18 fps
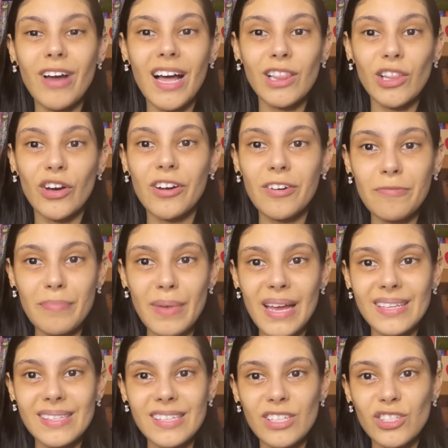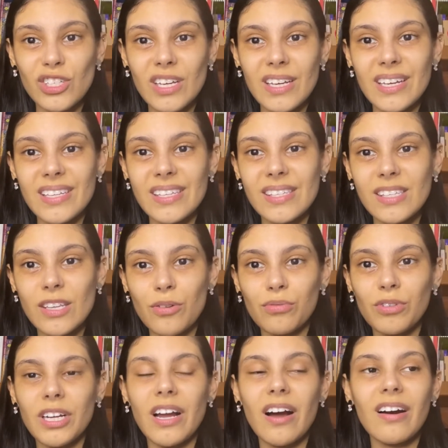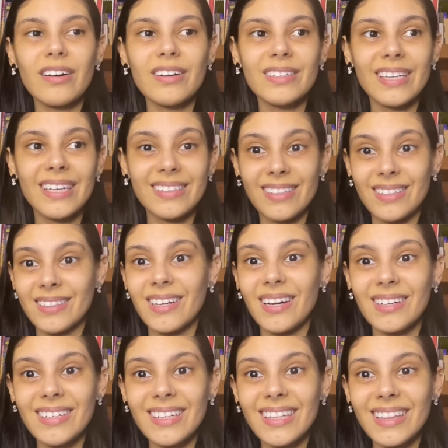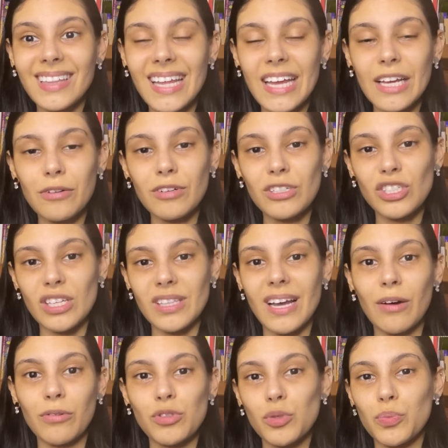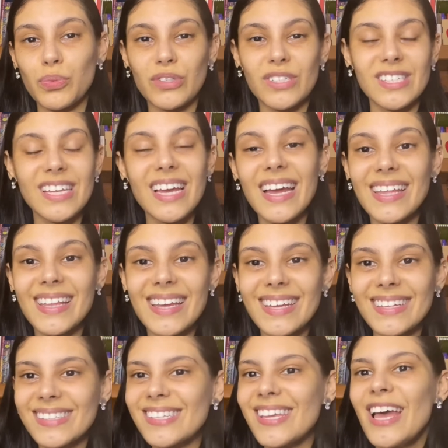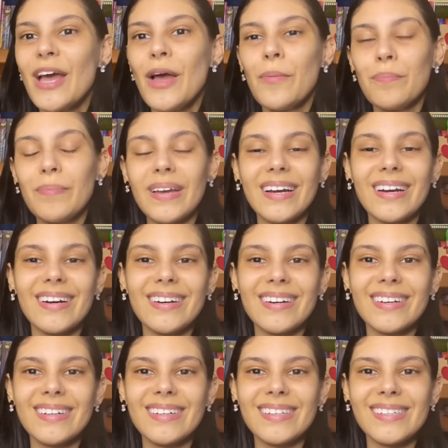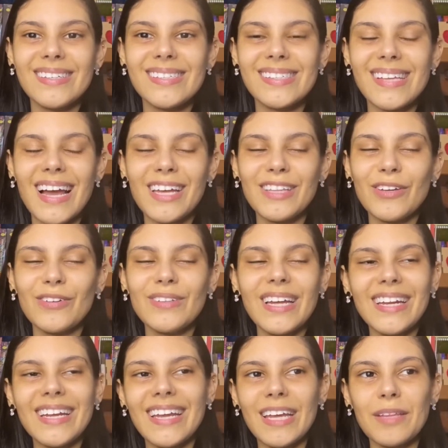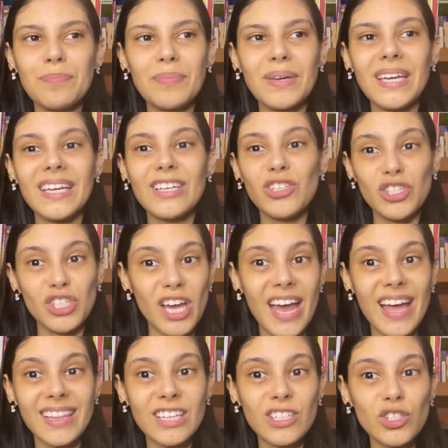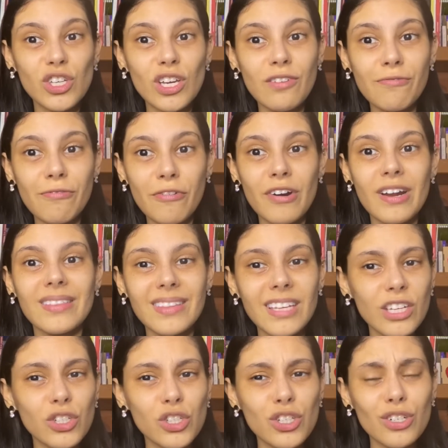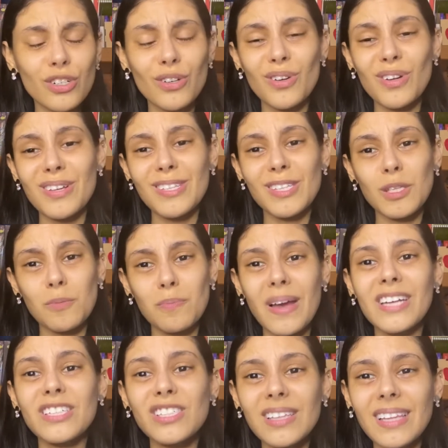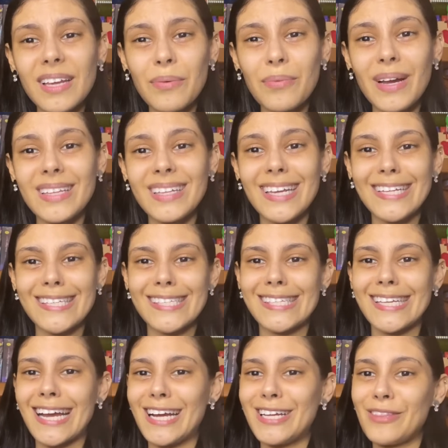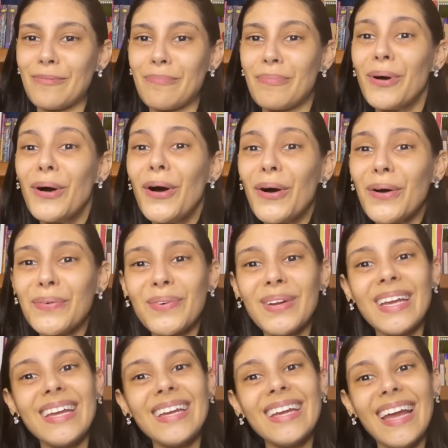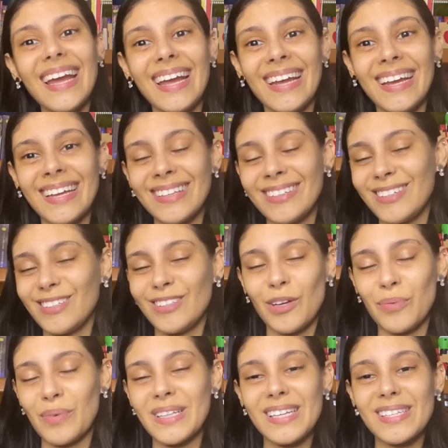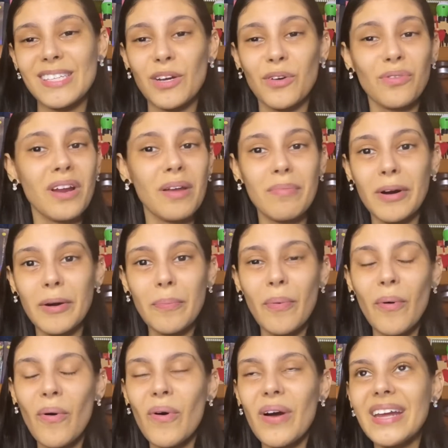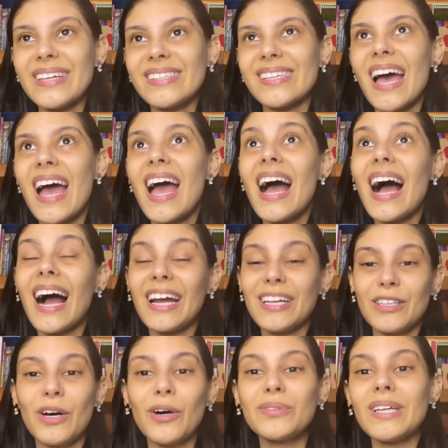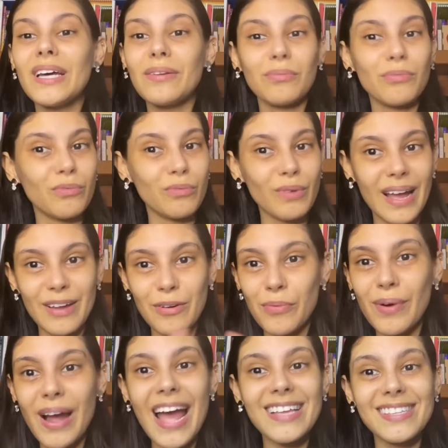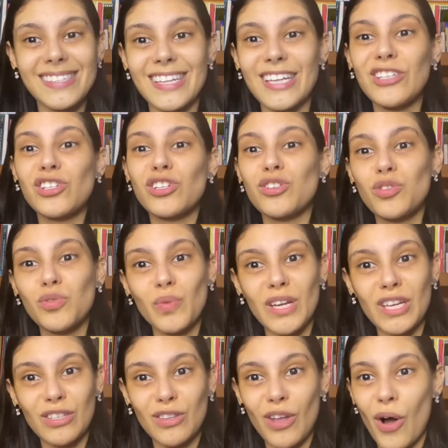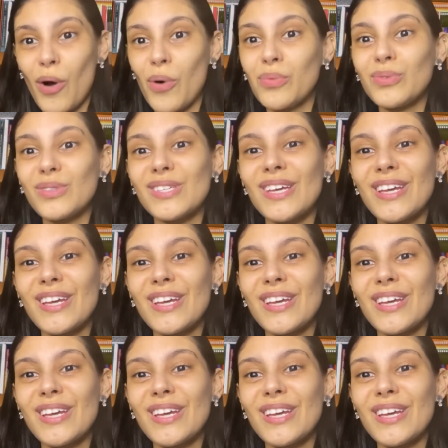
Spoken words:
a lot of messages regarding the target language and how to present it, because I know that it can be challenging for a teacher, especially when it's kind of boring and when it's a grammar point. I know that as teachers we don't